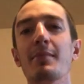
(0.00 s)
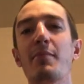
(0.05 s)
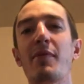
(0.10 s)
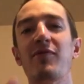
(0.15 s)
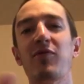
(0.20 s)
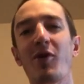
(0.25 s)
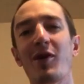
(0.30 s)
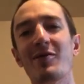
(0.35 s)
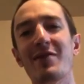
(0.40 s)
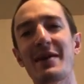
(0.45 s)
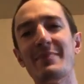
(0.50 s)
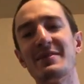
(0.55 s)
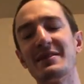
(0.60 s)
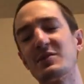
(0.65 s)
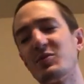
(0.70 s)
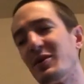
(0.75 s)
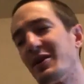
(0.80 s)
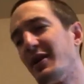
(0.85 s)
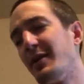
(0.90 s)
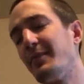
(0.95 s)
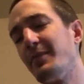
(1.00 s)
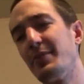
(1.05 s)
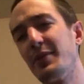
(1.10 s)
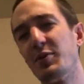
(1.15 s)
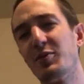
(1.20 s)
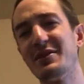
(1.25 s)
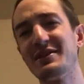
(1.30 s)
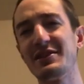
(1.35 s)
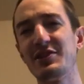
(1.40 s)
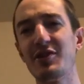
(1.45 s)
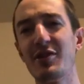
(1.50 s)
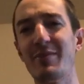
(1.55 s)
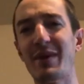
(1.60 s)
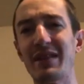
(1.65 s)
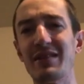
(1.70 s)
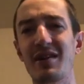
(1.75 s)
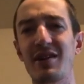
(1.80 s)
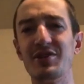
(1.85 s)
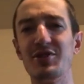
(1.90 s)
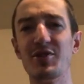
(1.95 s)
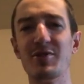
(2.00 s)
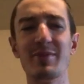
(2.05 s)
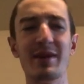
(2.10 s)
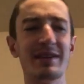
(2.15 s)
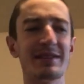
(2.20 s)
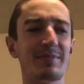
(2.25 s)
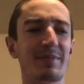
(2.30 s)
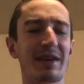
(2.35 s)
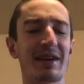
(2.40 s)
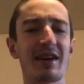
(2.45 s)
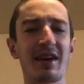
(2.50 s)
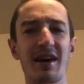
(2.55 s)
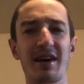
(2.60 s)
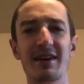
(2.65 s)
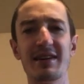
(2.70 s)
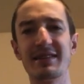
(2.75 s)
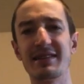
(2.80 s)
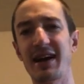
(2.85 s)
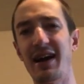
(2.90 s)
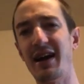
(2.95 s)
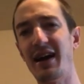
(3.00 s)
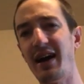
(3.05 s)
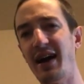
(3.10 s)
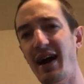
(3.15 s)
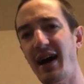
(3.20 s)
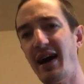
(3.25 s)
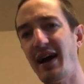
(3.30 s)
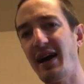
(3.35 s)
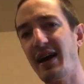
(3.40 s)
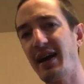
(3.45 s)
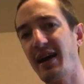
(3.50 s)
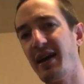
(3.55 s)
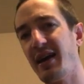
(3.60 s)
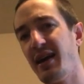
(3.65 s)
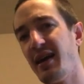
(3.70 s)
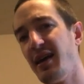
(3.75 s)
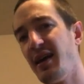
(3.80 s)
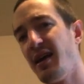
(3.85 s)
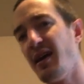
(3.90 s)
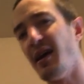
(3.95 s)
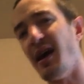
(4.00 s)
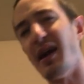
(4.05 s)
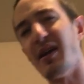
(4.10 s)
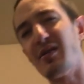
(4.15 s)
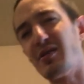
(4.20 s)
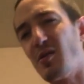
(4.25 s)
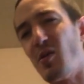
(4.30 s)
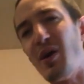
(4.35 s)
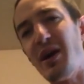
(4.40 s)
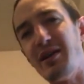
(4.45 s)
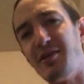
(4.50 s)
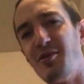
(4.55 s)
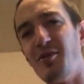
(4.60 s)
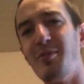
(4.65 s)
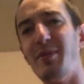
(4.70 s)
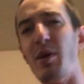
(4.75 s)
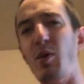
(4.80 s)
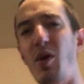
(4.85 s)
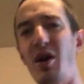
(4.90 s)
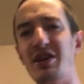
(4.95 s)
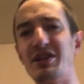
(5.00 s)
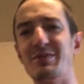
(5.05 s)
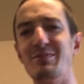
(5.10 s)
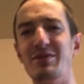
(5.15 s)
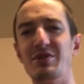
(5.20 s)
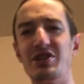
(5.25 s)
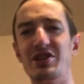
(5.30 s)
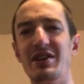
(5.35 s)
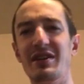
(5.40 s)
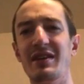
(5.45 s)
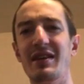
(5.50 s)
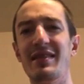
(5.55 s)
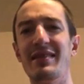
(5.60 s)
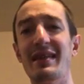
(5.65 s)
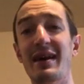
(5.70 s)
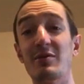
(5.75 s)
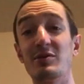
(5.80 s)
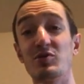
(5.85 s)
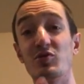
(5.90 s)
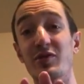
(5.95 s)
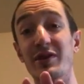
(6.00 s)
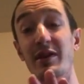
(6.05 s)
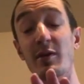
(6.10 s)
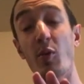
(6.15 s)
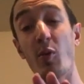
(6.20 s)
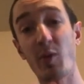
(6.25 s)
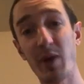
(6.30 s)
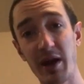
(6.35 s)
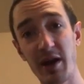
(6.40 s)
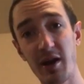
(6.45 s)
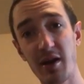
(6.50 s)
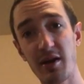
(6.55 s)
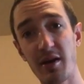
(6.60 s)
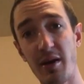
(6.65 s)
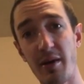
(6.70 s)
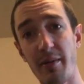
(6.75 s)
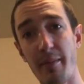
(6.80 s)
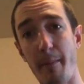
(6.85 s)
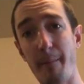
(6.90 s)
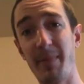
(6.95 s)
Before I wrap this one up, the reason you're in my laundry room is because I don't know why you were in my washing machine. That was really weird.